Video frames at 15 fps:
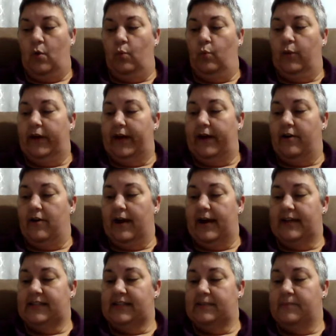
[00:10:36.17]
When our
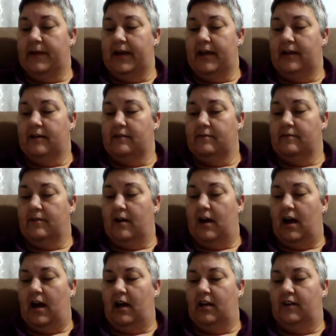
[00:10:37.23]
eyes met,
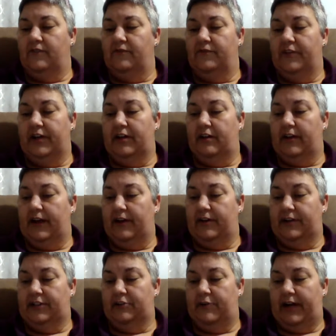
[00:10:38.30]
I could feel our
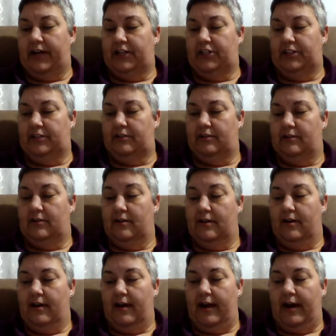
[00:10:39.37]
attraction.
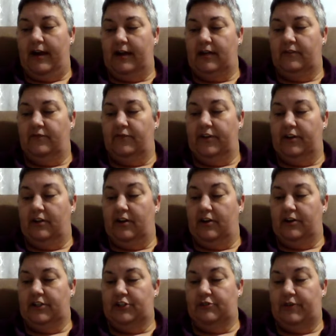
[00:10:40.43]
I could feel
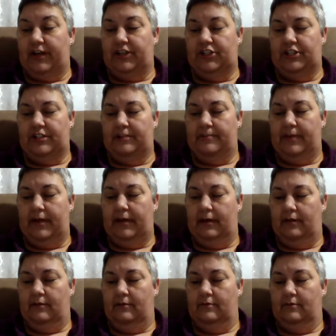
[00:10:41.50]
her attraction to
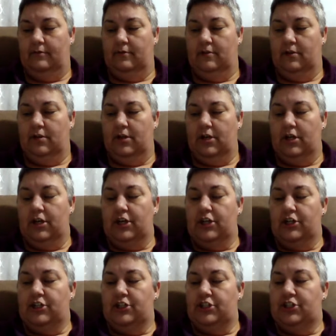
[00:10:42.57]
me.
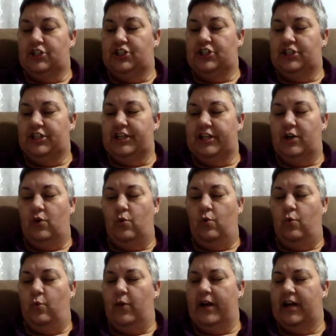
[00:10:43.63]
She
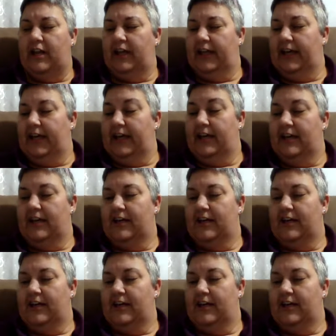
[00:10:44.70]
quickly